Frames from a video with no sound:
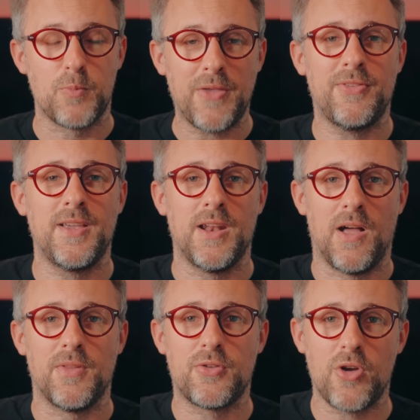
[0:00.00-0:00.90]
resting it
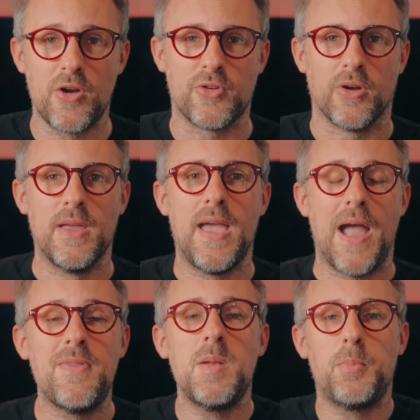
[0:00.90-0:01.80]
on the charger,
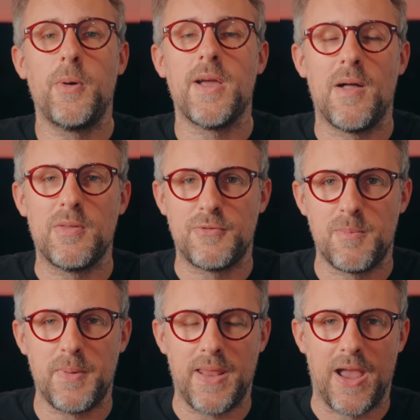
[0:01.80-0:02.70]
and then putting on the
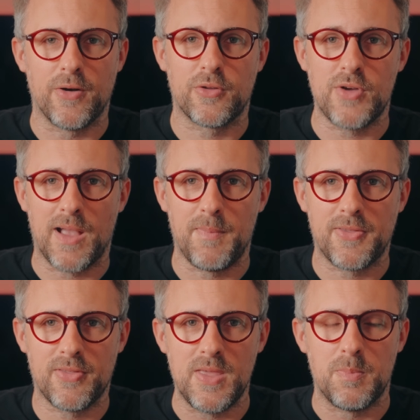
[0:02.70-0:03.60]
Fitbit Air to track
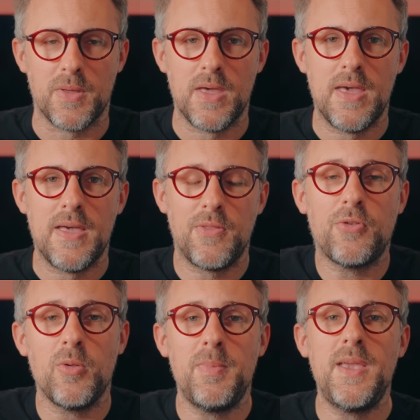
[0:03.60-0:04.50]
my sleep.
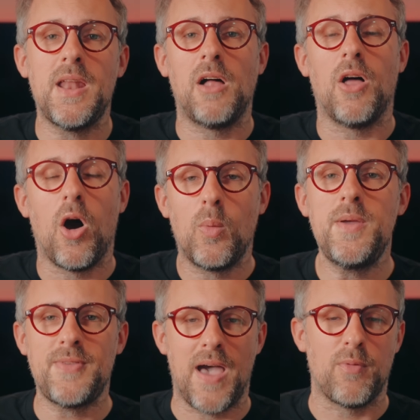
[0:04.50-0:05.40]
This will mean I'll
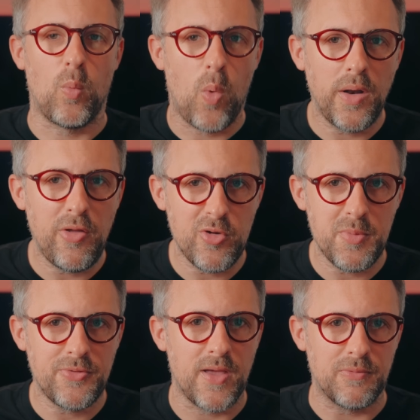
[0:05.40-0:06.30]
always have a
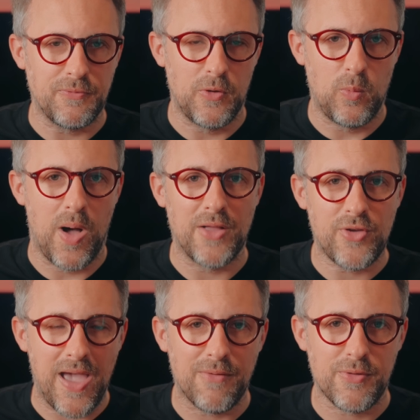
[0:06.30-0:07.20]
100% full
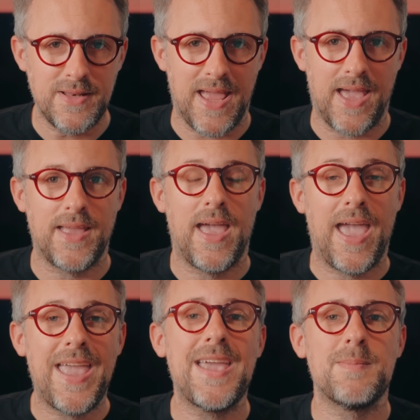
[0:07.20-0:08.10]
watch every day
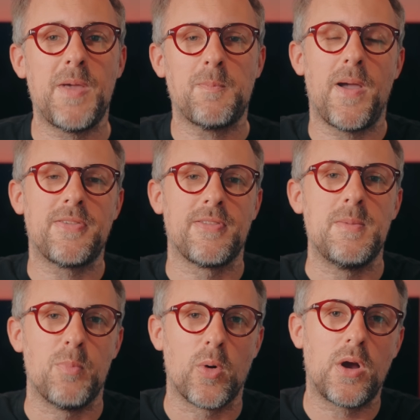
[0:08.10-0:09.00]
and make my
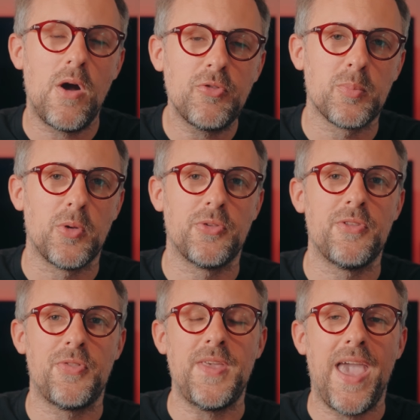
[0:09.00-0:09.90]
sleep more comfortable
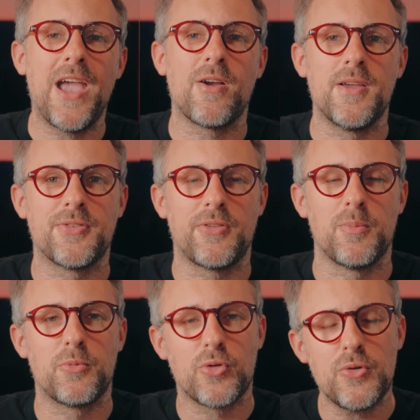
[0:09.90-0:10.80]
since the Air is
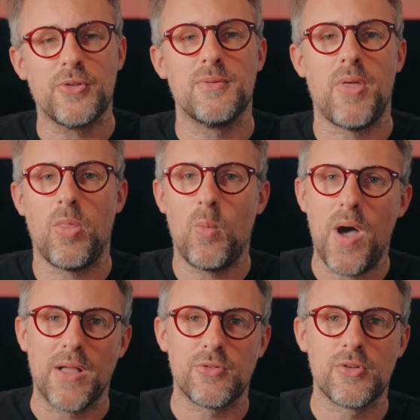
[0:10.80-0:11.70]
less obtrusive than the
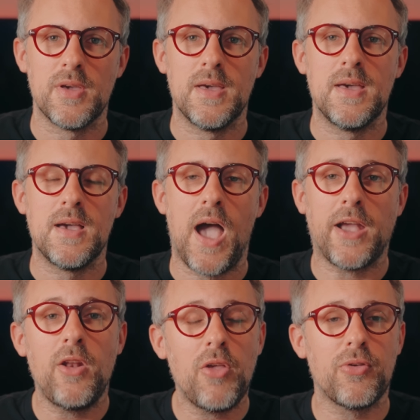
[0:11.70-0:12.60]
watch. I
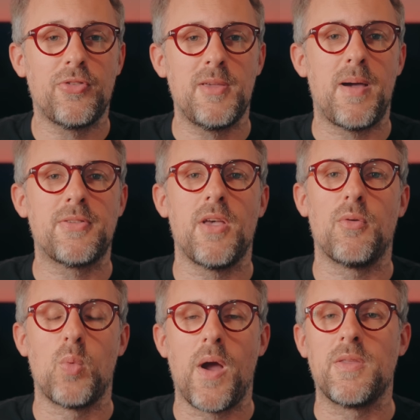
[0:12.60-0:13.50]
can also see
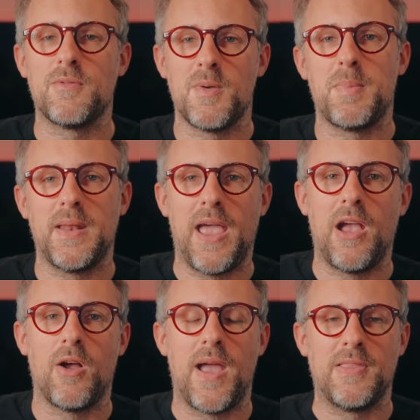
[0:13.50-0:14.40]
myself wearing the Fitbit
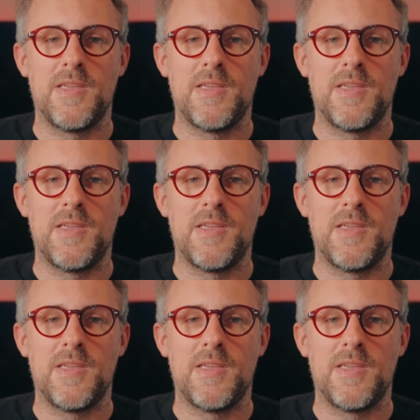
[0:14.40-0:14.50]
Air and